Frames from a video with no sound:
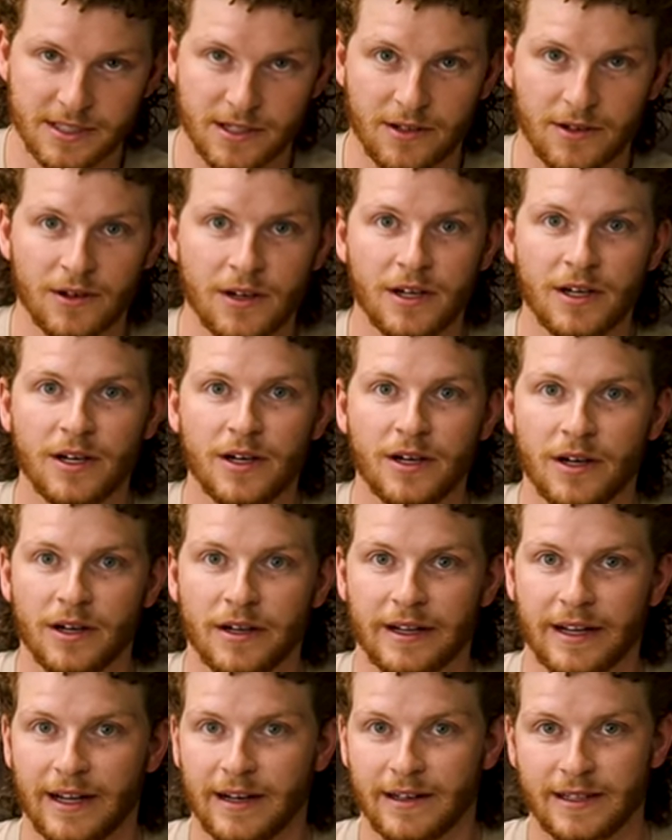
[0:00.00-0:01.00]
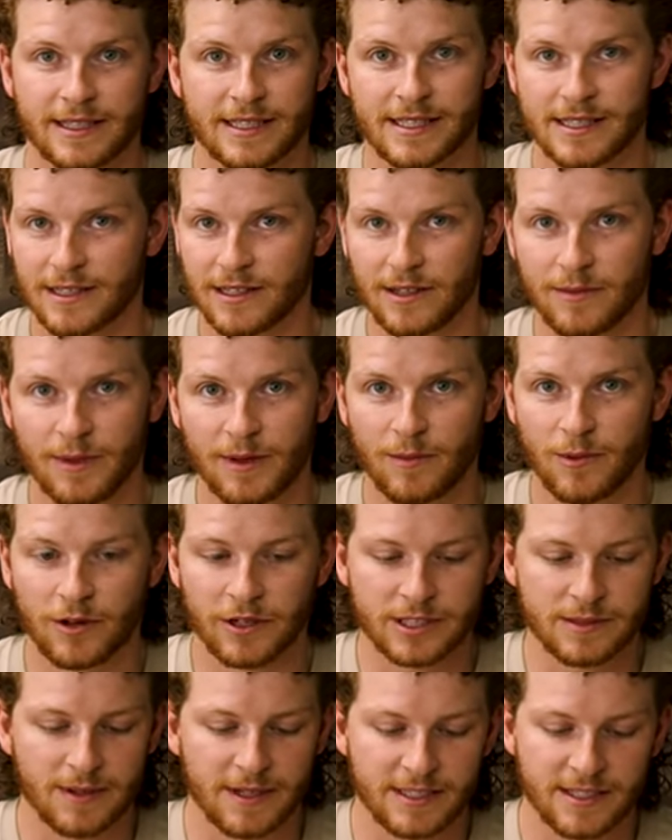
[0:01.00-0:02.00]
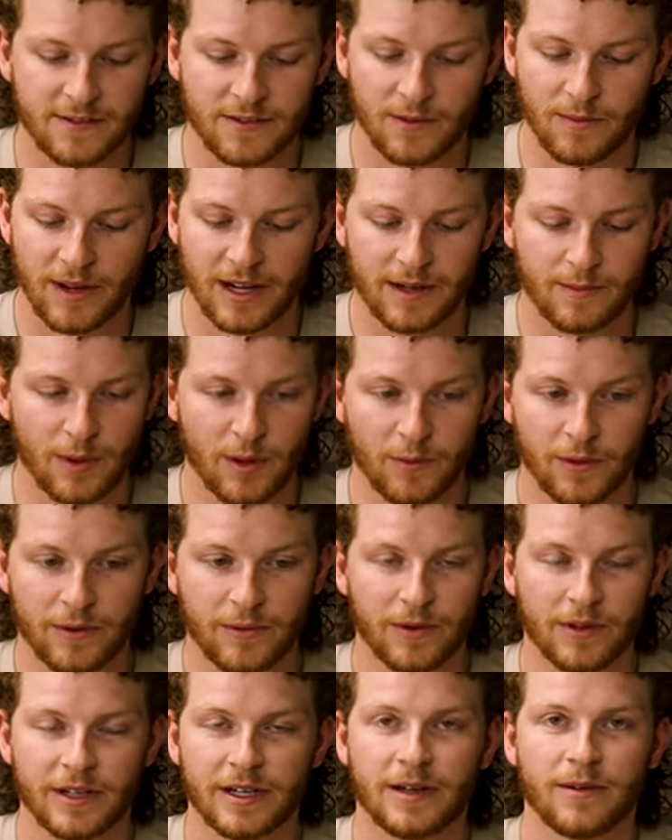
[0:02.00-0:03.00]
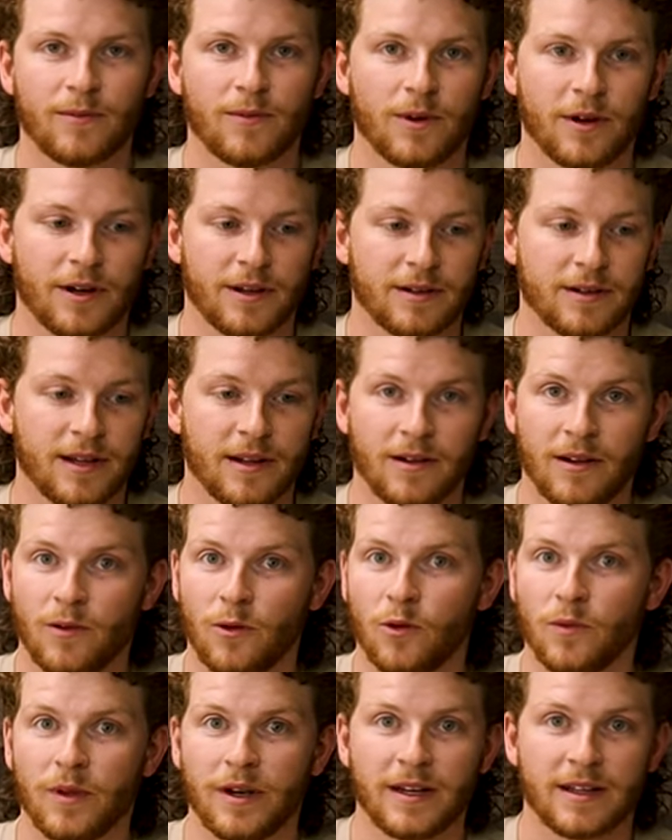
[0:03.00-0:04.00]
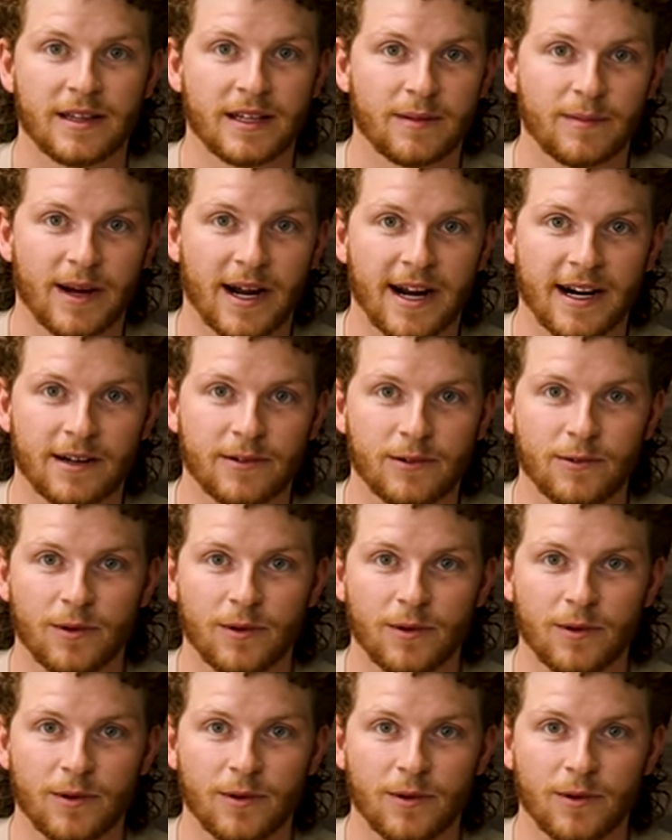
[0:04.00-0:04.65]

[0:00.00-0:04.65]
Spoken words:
So again, this is a little bit more expensive to make, but we really didn't want to hold anything back.